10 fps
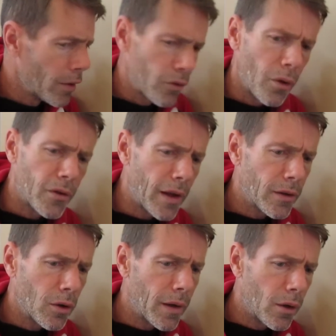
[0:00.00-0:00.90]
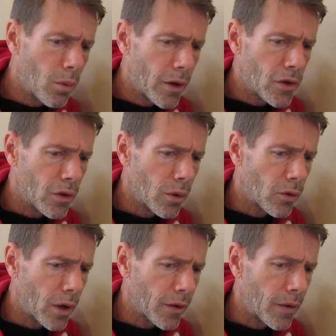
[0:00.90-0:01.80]
So they're telling you they don't want you doing
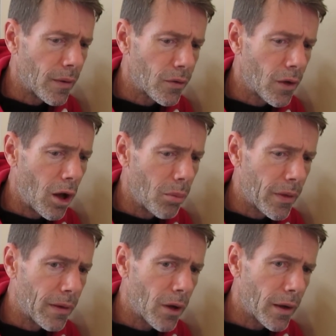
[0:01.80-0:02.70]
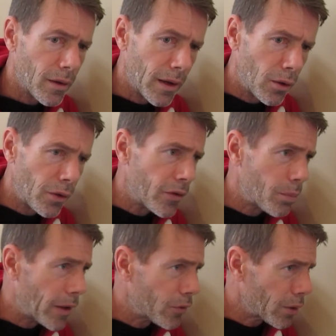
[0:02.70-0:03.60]
drugs in the stall, but they've got a needle
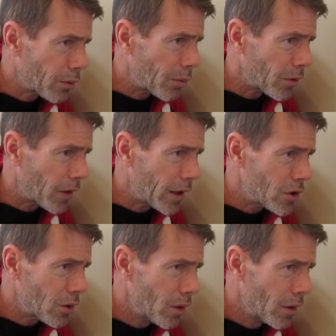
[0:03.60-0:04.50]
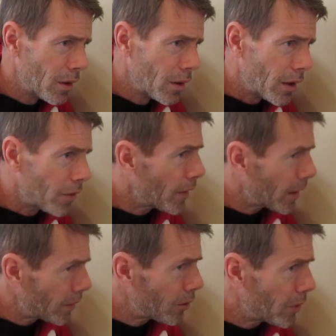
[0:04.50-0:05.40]
dispensary right beside you. Isn't that
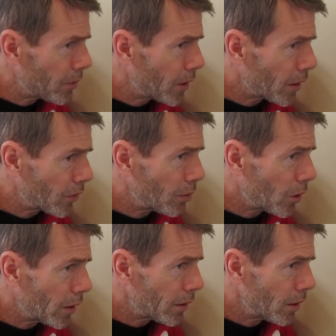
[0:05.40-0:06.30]
a little bit of an oxymoron?